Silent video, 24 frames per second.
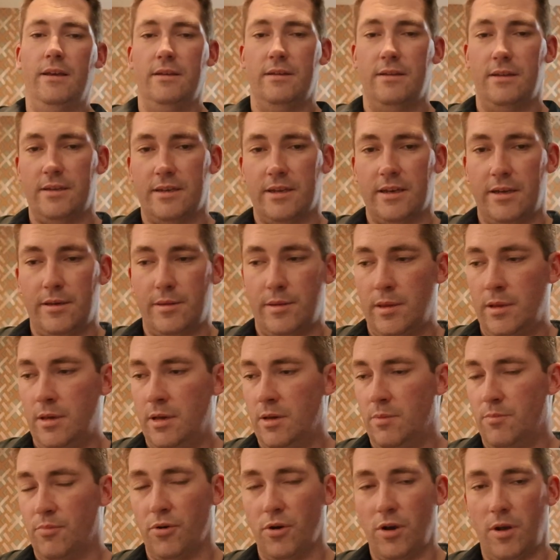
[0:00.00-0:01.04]
Hey guys,
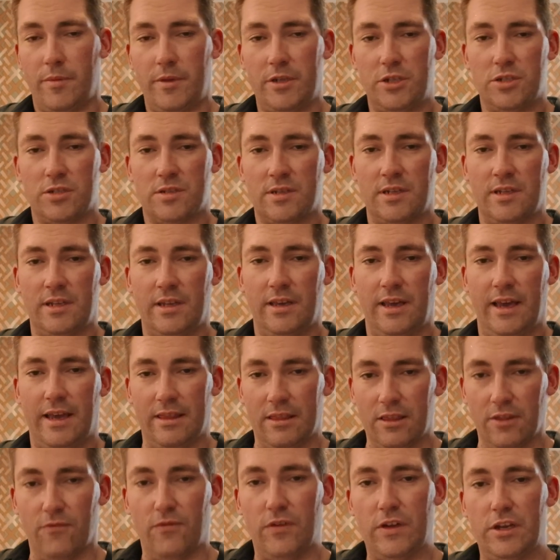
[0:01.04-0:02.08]
probably just gonna
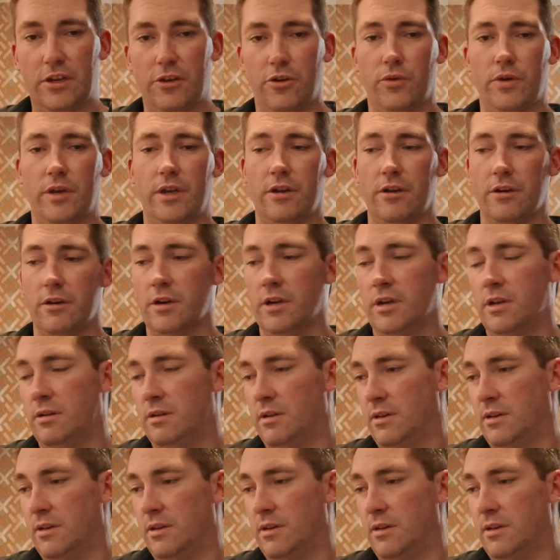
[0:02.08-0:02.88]
end the video here.